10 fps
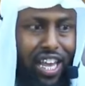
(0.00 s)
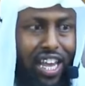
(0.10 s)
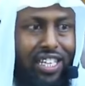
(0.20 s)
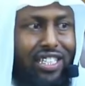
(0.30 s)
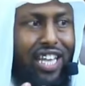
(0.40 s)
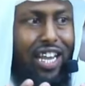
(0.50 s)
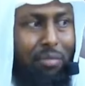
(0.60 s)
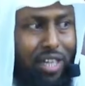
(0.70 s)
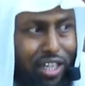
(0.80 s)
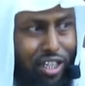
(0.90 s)
The
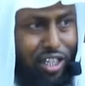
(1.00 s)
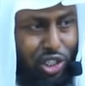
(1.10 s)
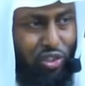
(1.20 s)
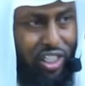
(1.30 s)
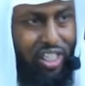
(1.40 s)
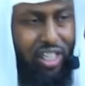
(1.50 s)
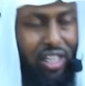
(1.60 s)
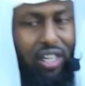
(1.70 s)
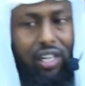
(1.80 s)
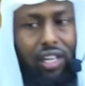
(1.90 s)
entertainment industry.
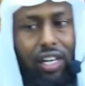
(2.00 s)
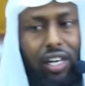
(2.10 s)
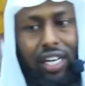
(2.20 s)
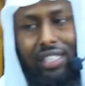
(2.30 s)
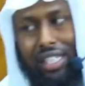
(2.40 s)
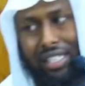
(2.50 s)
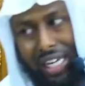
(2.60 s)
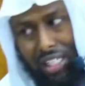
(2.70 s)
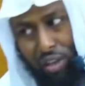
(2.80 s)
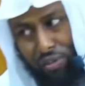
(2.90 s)
That's the
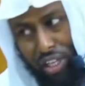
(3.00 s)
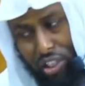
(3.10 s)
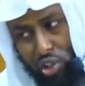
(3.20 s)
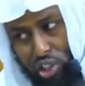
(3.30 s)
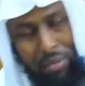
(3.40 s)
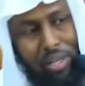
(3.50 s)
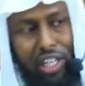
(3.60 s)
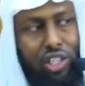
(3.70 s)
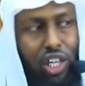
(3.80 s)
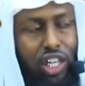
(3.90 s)
tactic of the
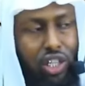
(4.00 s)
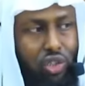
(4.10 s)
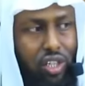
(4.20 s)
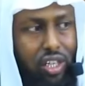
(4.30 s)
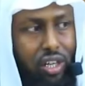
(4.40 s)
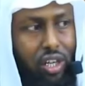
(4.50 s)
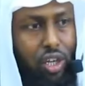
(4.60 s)
entertainment in- industry.